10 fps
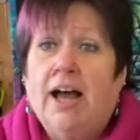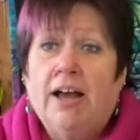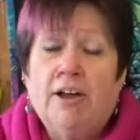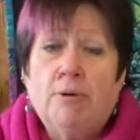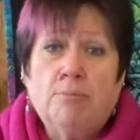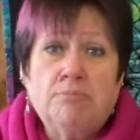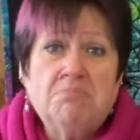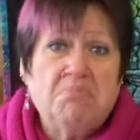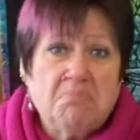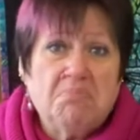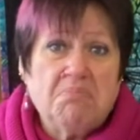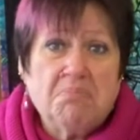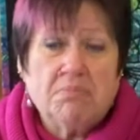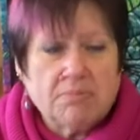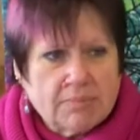
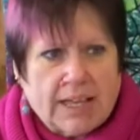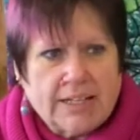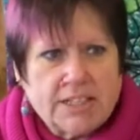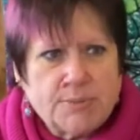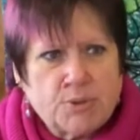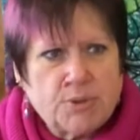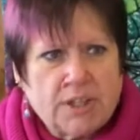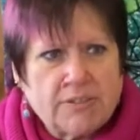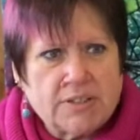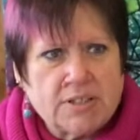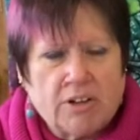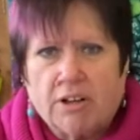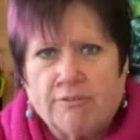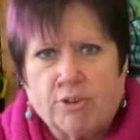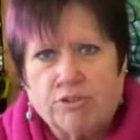That leads me to another side.
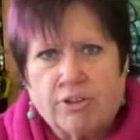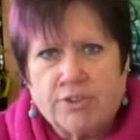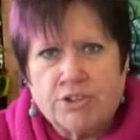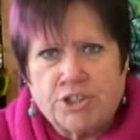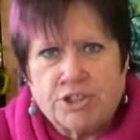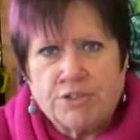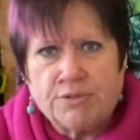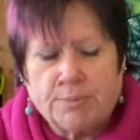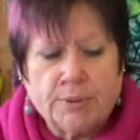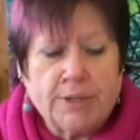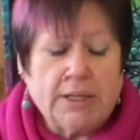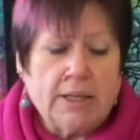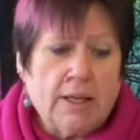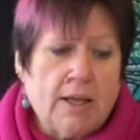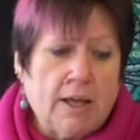I've got diverted just for a moment.
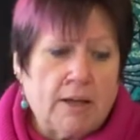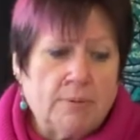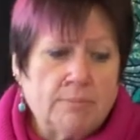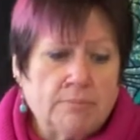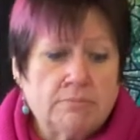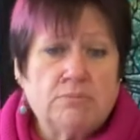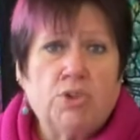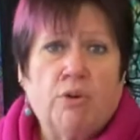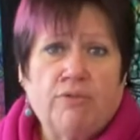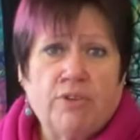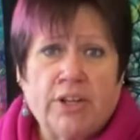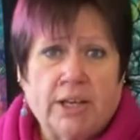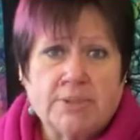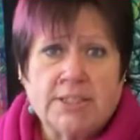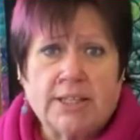Not fully
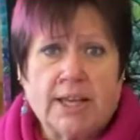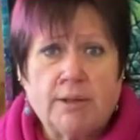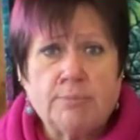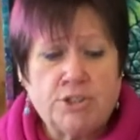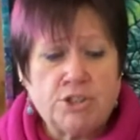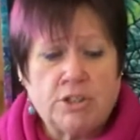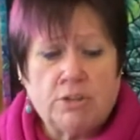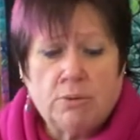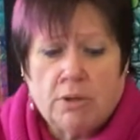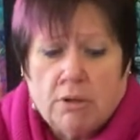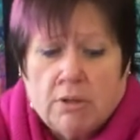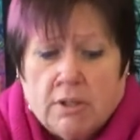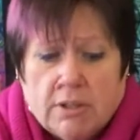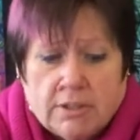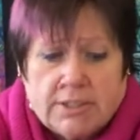up to date, but you know what?
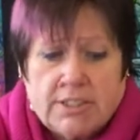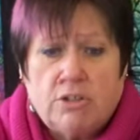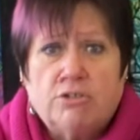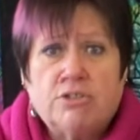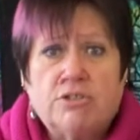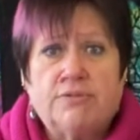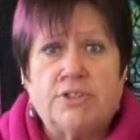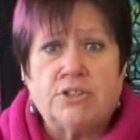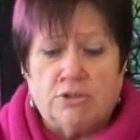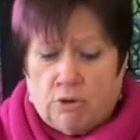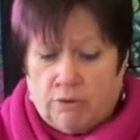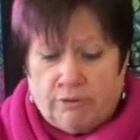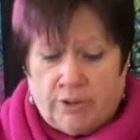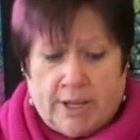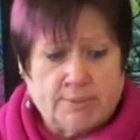There's lots of us not
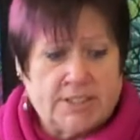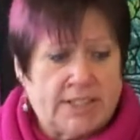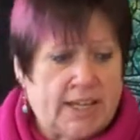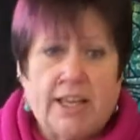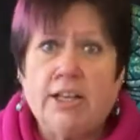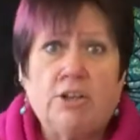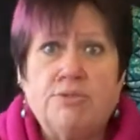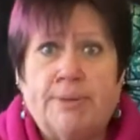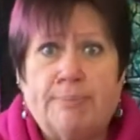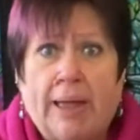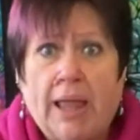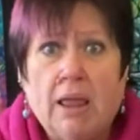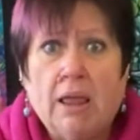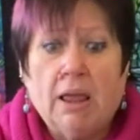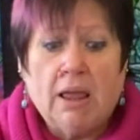fully up to date, including me.
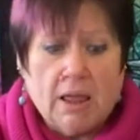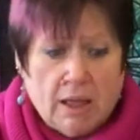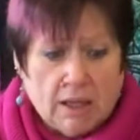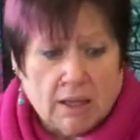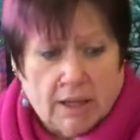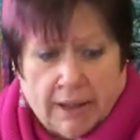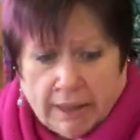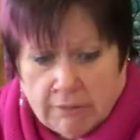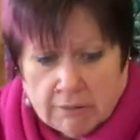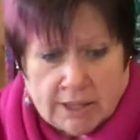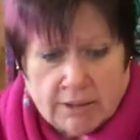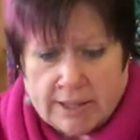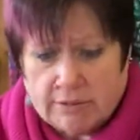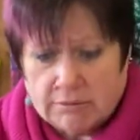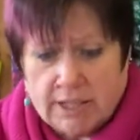You know,
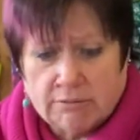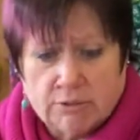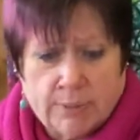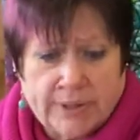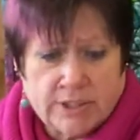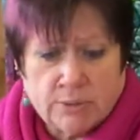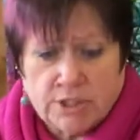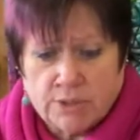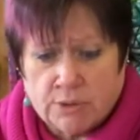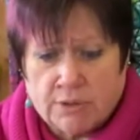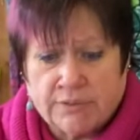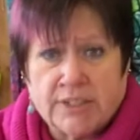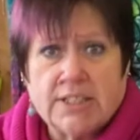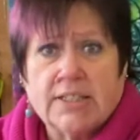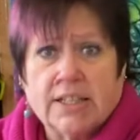how quick do I do half of
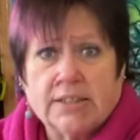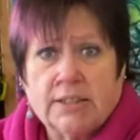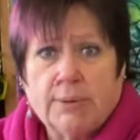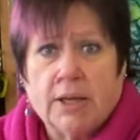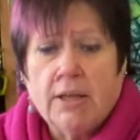these things? There we are.